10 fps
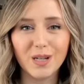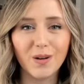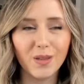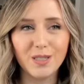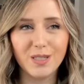and
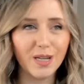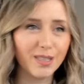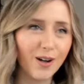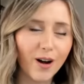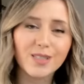all these
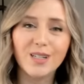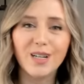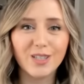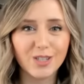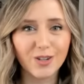TikToks and
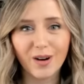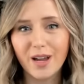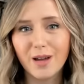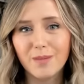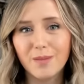
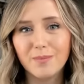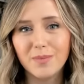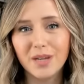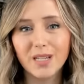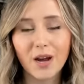Instagram because I
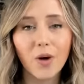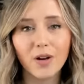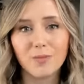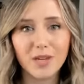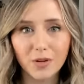want other
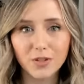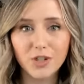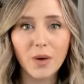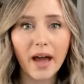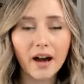people
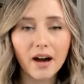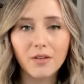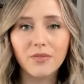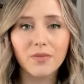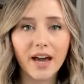to
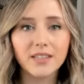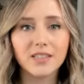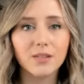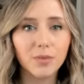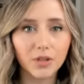have
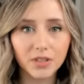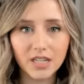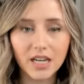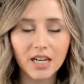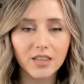that stability